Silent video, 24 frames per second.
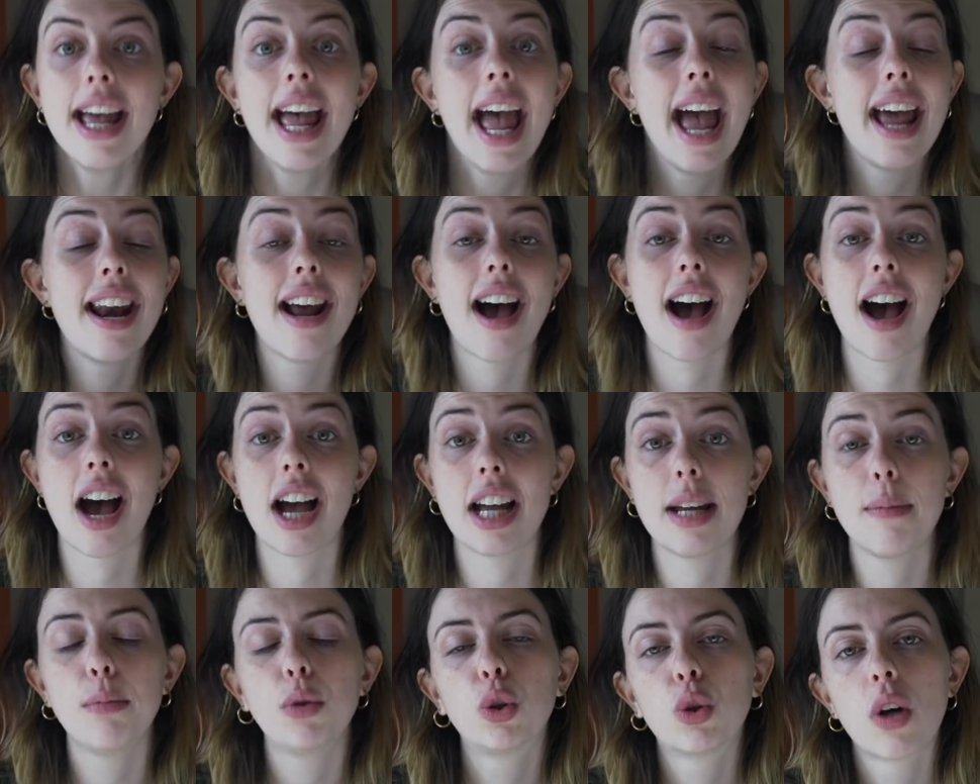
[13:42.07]
And I
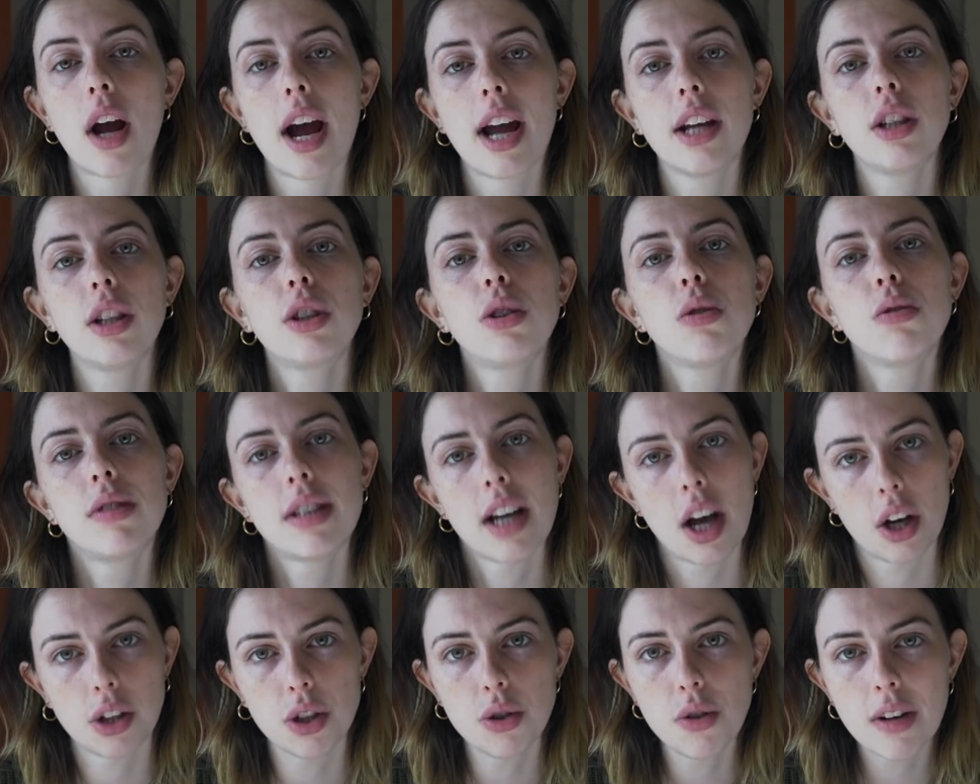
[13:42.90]
am trying to
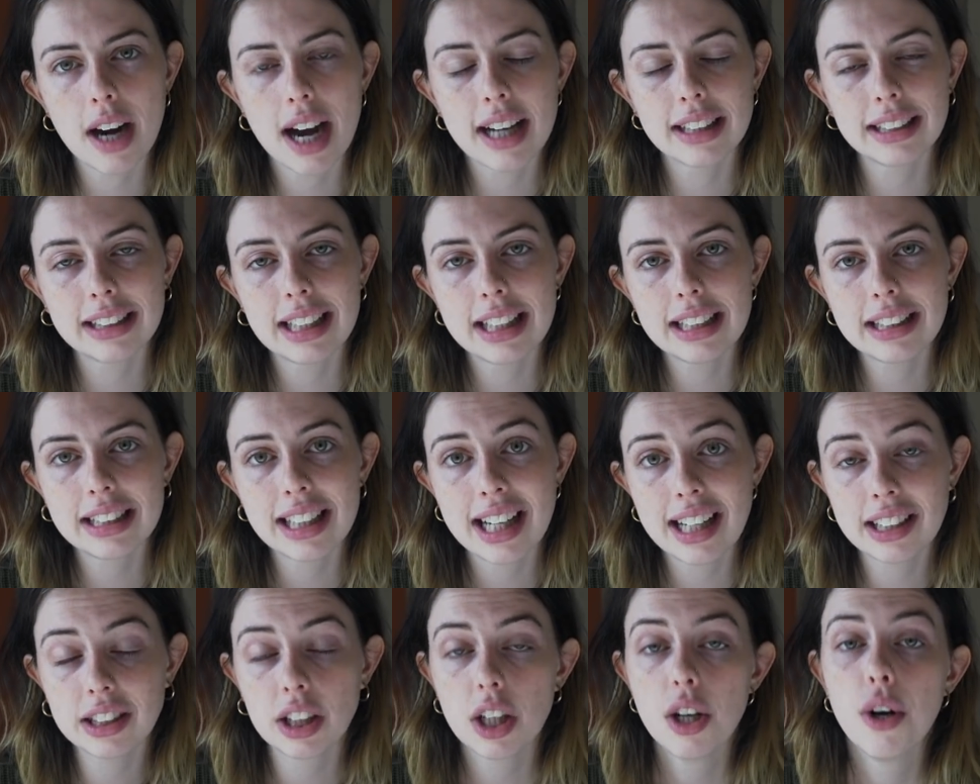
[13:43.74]
tell you guys these
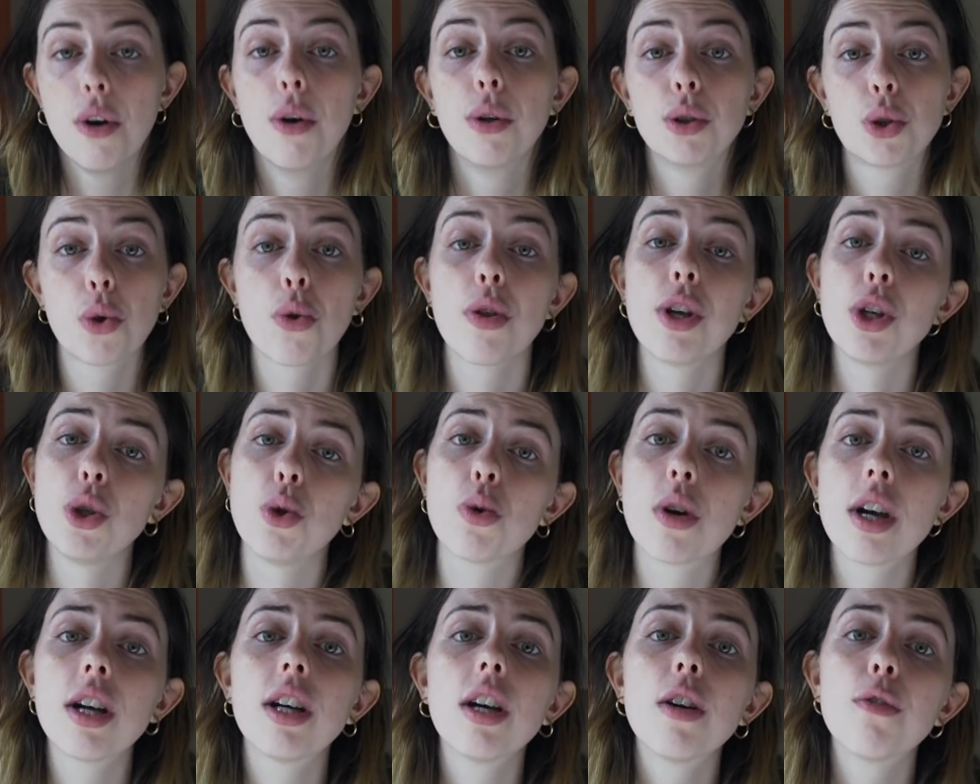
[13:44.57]
things so that you
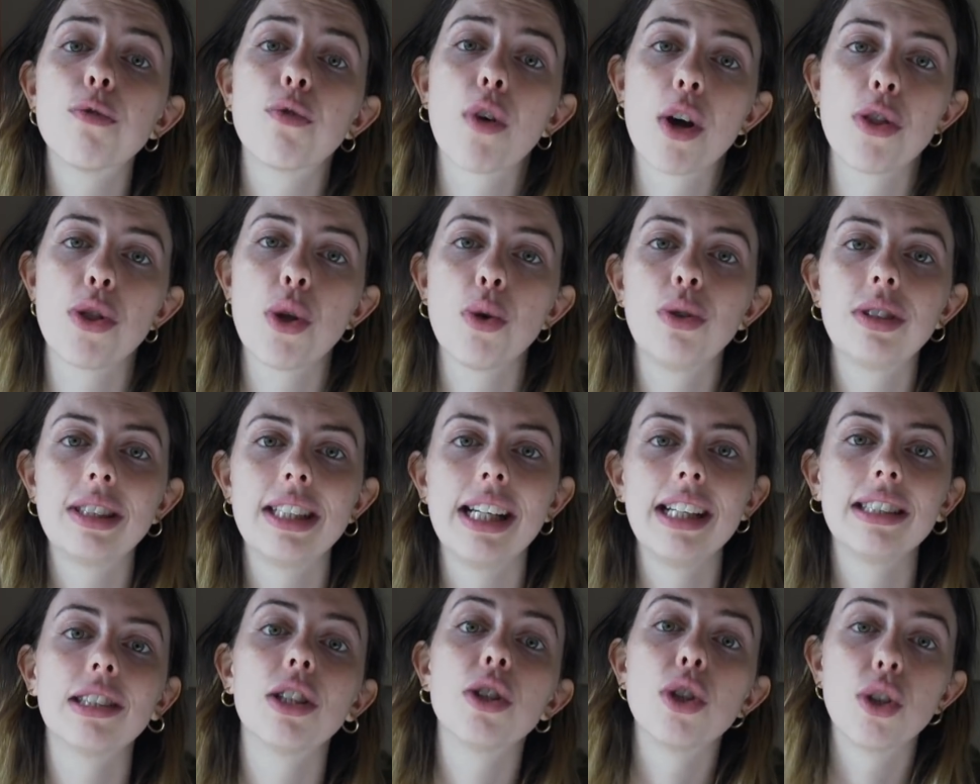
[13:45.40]
can confront those
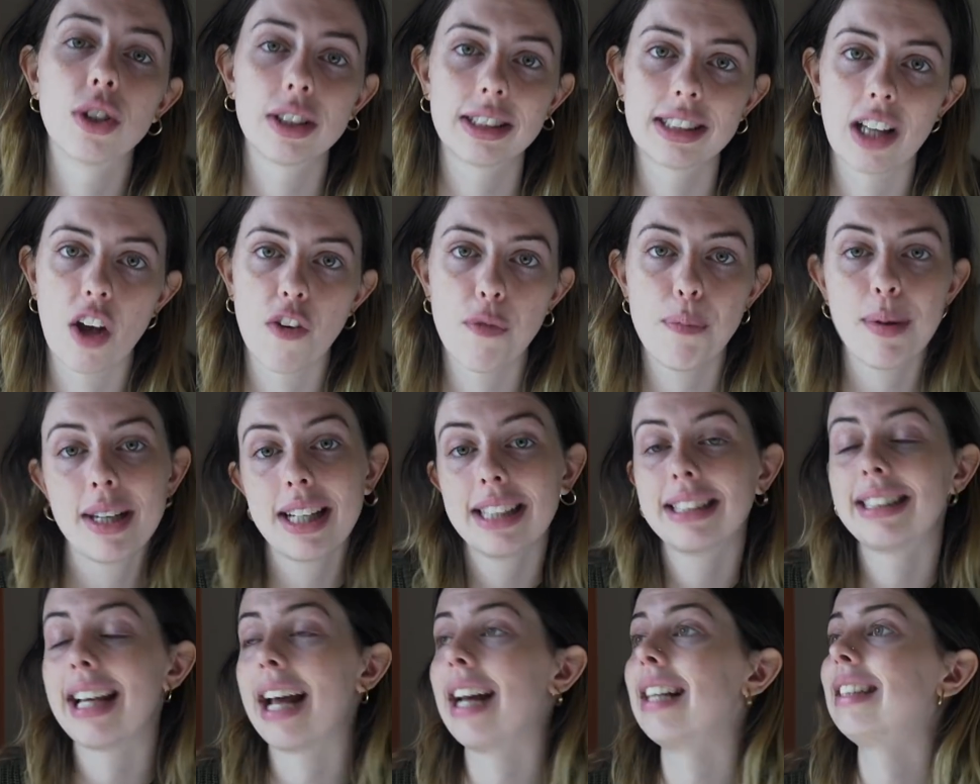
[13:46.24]
things in yourself,
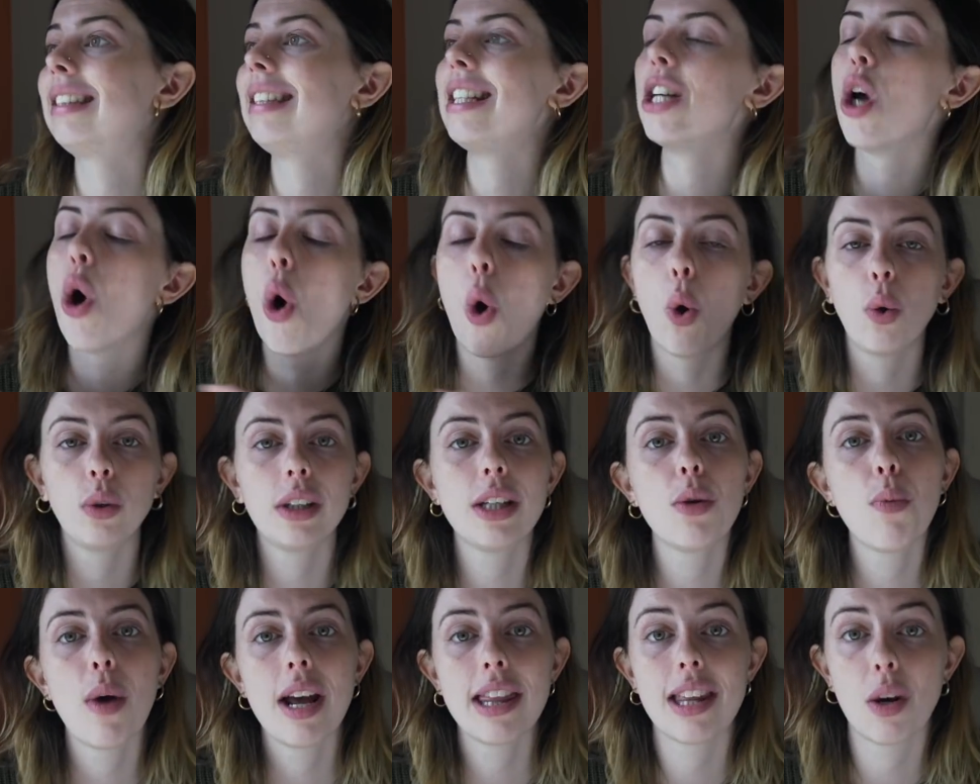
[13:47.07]
because that is the
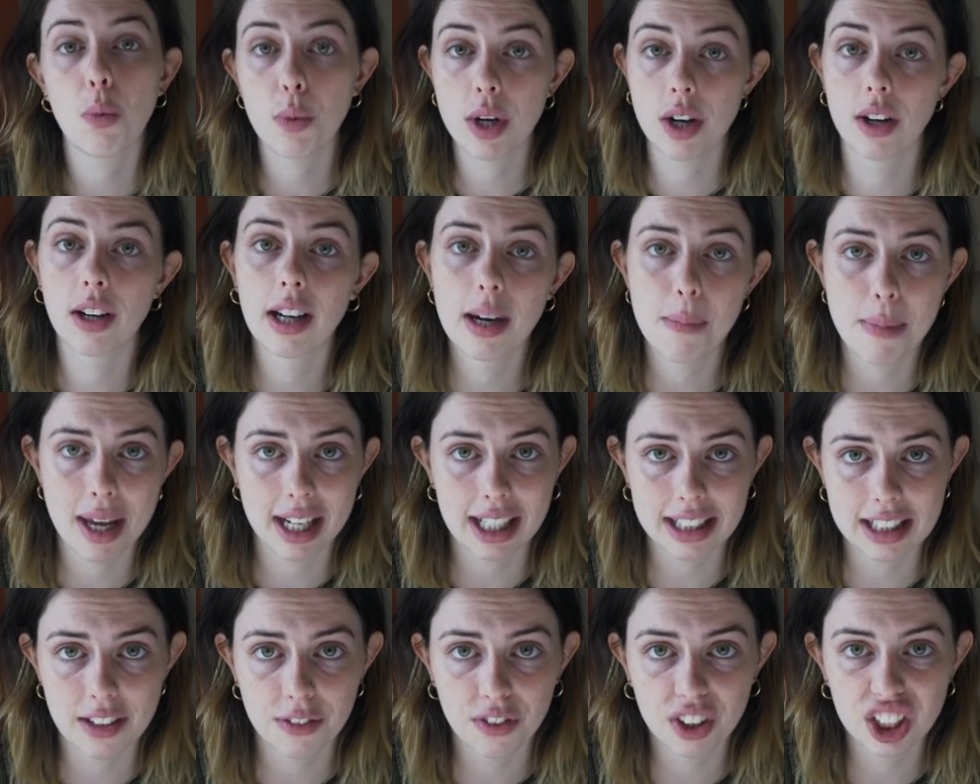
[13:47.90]
only way that we are going to make
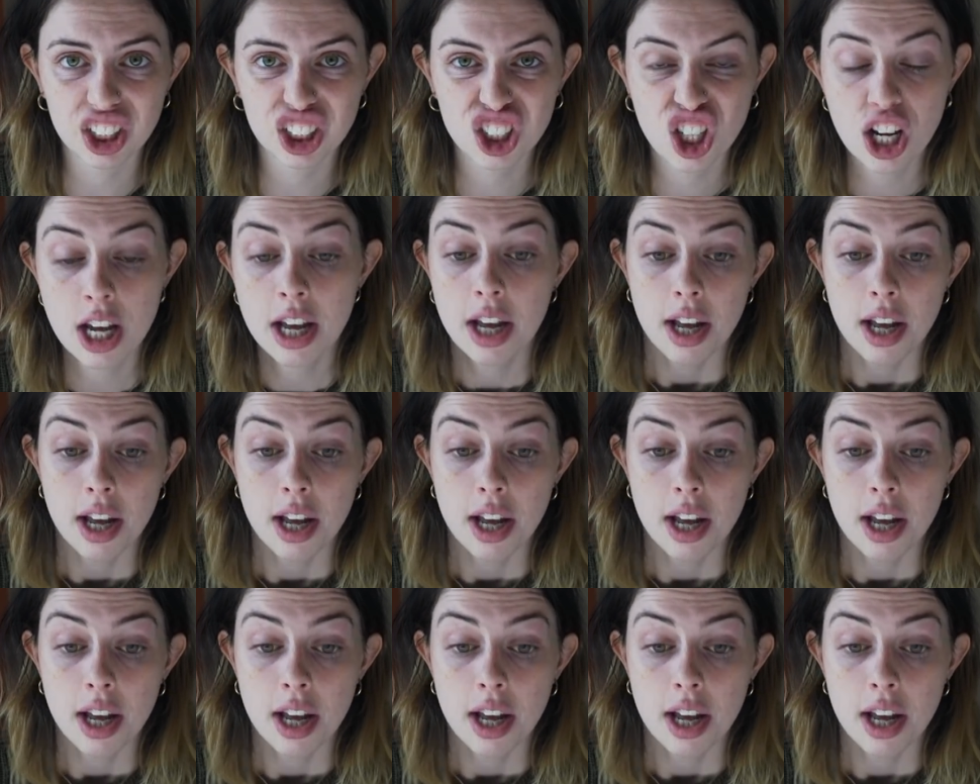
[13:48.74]
a difference.